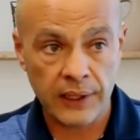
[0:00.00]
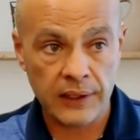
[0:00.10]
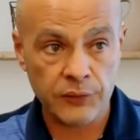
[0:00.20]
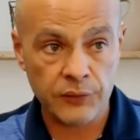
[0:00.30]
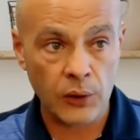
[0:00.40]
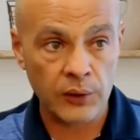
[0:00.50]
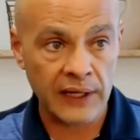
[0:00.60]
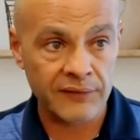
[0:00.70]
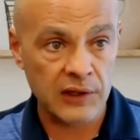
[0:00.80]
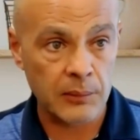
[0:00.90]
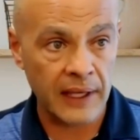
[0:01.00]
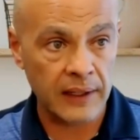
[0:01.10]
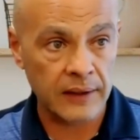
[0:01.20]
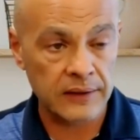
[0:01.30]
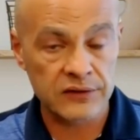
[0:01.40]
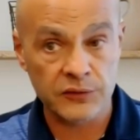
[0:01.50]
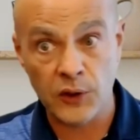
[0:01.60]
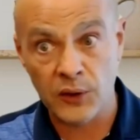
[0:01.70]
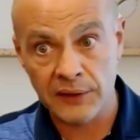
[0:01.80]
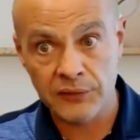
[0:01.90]
right? If we don't have the amenities, if
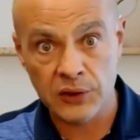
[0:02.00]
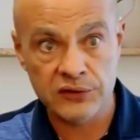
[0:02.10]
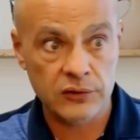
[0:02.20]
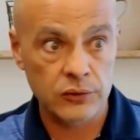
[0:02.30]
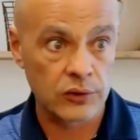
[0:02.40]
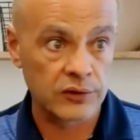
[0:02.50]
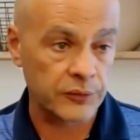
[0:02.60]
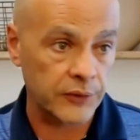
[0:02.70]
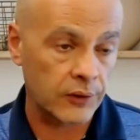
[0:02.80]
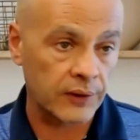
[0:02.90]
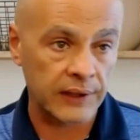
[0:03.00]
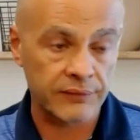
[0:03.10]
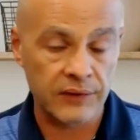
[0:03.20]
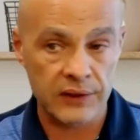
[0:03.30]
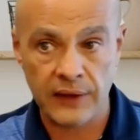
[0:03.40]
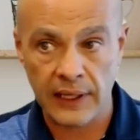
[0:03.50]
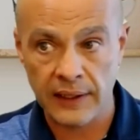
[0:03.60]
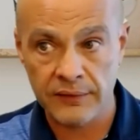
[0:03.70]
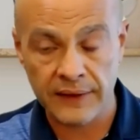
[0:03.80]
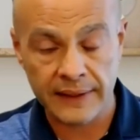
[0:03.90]
we don't have good schools, if we don't have this, that,
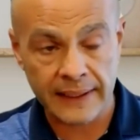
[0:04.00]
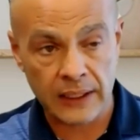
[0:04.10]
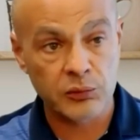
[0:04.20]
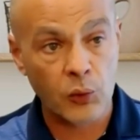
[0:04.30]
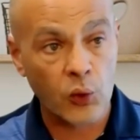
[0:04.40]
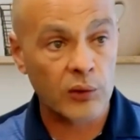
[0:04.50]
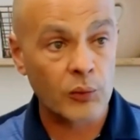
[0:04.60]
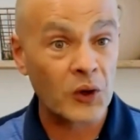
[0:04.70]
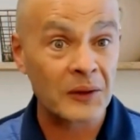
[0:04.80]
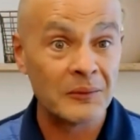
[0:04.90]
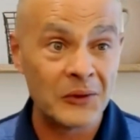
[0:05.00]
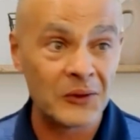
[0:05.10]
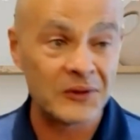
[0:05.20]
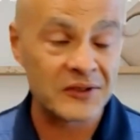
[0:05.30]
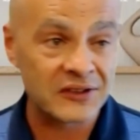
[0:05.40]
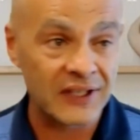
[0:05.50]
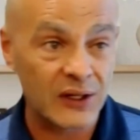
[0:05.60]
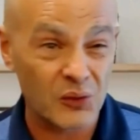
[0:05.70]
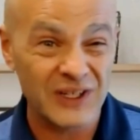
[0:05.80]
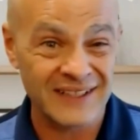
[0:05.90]
and everything else, more and more communities are
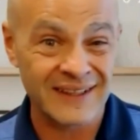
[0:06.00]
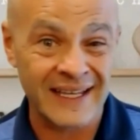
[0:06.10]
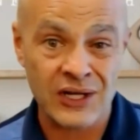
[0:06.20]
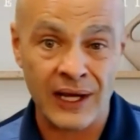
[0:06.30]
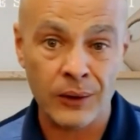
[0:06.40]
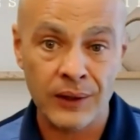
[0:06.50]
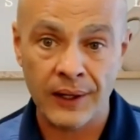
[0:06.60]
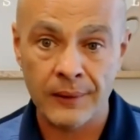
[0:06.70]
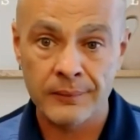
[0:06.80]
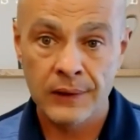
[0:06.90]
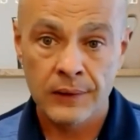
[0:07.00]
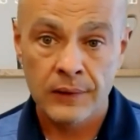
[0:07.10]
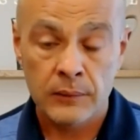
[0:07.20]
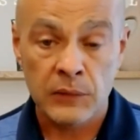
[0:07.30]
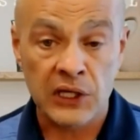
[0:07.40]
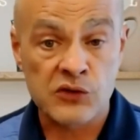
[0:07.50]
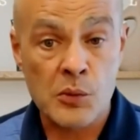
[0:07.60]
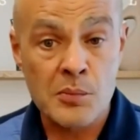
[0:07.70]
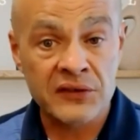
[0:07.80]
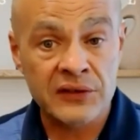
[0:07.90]
saying, and we need that childcare, because
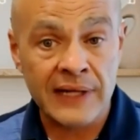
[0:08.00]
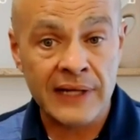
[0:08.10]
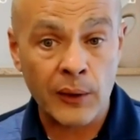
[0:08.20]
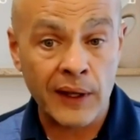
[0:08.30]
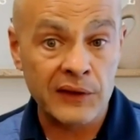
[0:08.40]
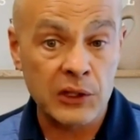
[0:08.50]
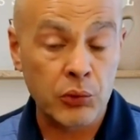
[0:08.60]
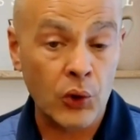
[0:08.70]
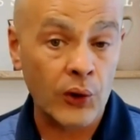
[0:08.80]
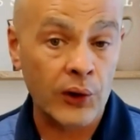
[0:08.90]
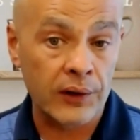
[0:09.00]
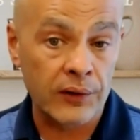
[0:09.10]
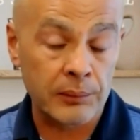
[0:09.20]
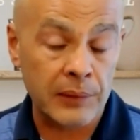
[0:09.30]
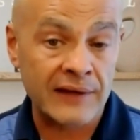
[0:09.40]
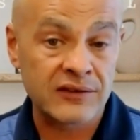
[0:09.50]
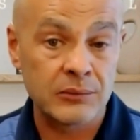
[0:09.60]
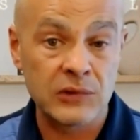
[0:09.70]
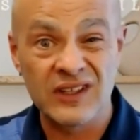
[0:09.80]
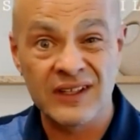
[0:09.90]
we're missing out on the employer, the
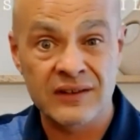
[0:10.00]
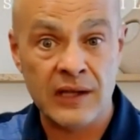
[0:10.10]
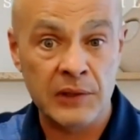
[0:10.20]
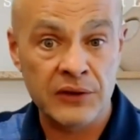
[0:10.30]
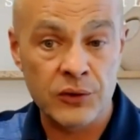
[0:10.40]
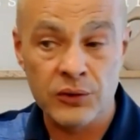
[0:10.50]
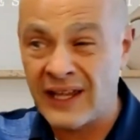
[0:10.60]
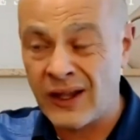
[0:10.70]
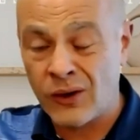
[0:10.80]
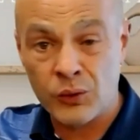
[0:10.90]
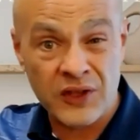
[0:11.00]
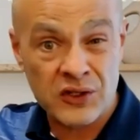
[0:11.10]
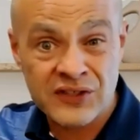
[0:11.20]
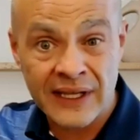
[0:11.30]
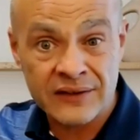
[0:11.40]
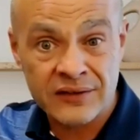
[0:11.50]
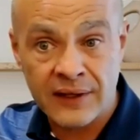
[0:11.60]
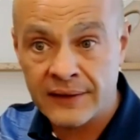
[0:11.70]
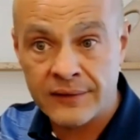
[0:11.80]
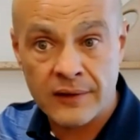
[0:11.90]
possibility that's coming through town with their site
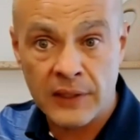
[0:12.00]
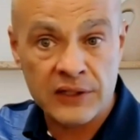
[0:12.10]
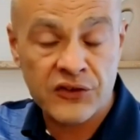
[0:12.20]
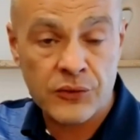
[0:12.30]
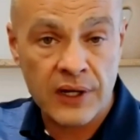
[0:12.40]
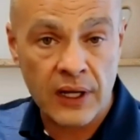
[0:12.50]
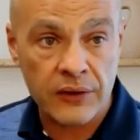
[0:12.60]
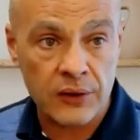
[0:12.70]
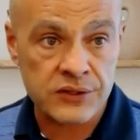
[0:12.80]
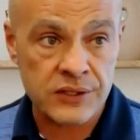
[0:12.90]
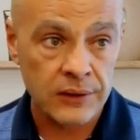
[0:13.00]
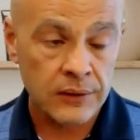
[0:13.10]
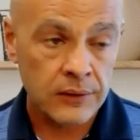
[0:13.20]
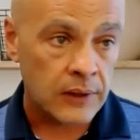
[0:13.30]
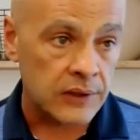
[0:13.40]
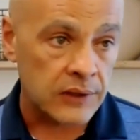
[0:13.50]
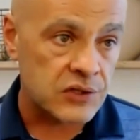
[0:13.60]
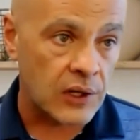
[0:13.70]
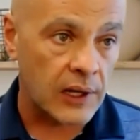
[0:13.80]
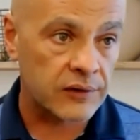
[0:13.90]
selector amongst 3 others. I
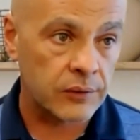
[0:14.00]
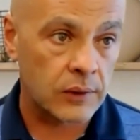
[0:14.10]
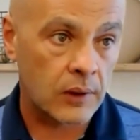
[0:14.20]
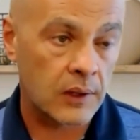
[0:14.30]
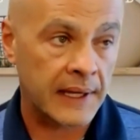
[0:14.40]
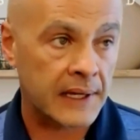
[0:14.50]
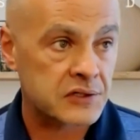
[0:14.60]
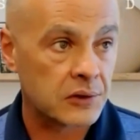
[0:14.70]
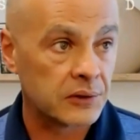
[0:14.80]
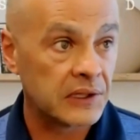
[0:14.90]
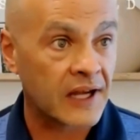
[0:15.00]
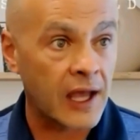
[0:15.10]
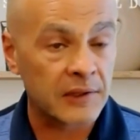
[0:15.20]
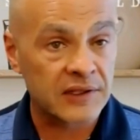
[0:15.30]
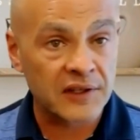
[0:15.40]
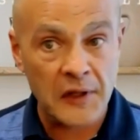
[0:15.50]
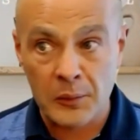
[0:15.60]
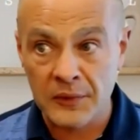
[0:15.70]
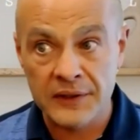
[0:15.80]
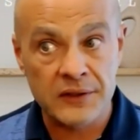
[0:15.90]
just talked to a national economic
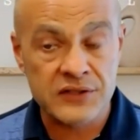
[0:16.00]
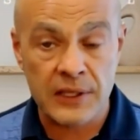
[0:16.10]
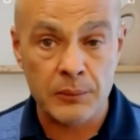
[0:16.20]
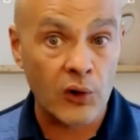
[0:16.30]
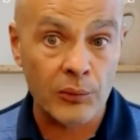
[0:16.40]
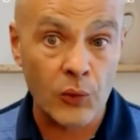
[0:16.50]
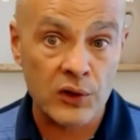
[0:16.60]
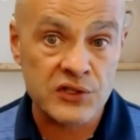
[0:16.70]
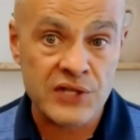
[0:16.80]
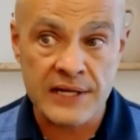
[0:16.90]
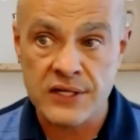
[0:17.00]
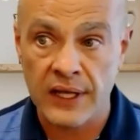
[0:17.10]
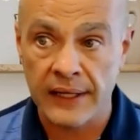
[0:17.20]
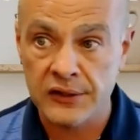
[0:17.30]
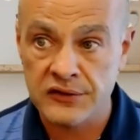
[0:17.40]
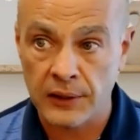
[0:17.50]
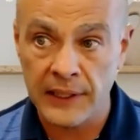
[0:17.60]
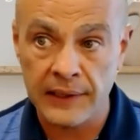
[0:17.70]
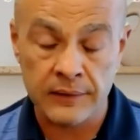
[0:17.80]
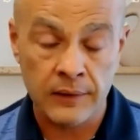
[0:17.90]
development leader who said more and more site selectors are
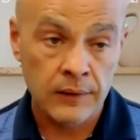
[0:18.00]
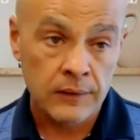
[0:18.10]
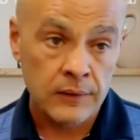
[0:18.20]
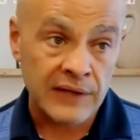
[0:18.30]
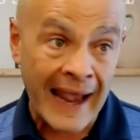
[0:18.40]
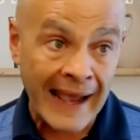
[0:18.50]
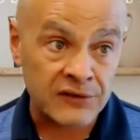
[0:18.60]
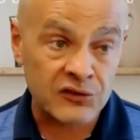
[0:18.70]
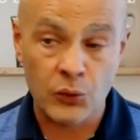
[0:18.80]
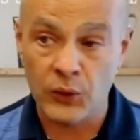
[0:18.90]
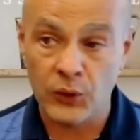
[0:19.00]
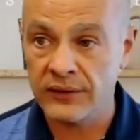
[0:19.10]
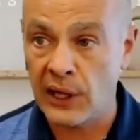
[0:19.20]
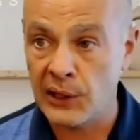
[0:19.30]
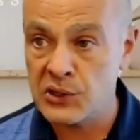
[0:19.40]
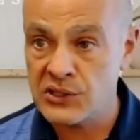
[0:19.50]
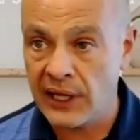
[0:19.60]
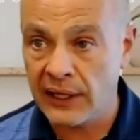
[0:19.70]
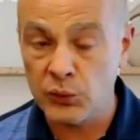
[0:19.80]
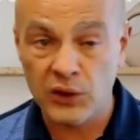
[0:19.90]
being tasked with
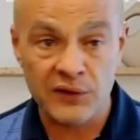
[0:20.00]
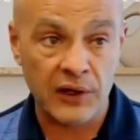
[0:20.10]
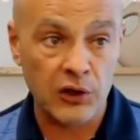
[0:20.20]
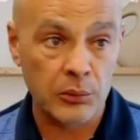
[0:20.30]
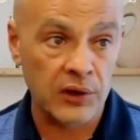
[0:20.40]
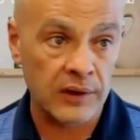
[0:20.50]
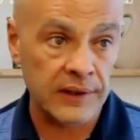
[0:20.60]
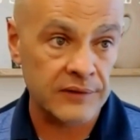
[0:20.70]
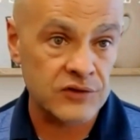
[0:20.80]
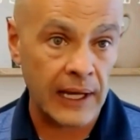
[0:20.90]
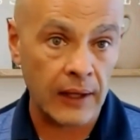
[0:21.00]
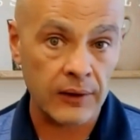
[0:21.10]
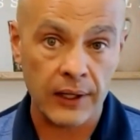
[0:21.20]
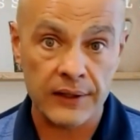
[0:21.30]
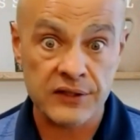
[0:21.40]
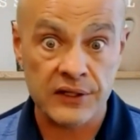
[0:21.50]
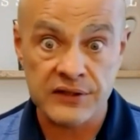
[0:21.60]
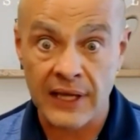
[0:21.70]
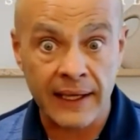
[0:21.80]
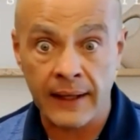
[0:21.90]
understanding what availability of childcare is,
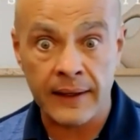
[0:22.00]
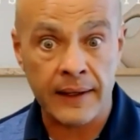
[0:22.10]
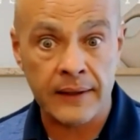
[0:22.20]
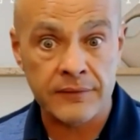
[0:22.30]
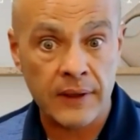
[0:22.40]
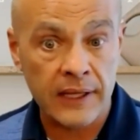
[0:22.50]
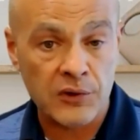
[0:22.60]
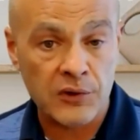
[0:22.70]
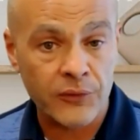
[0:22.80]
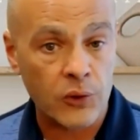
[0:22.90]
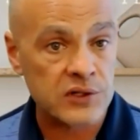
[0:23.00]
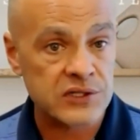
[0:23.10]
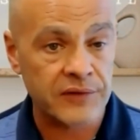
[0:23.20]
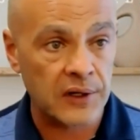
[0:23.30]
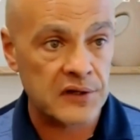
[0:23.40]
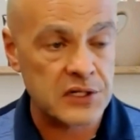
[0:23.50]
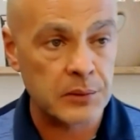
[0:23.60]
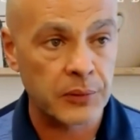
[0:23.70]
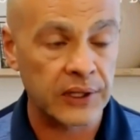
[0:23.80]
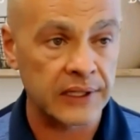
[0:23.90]
because I can't have a labor force if there isn't
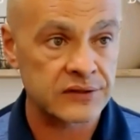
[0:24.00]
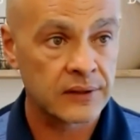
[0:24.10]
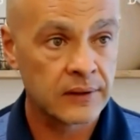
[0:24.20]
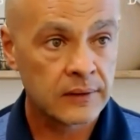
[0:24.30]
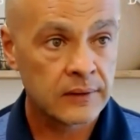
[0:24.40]
a place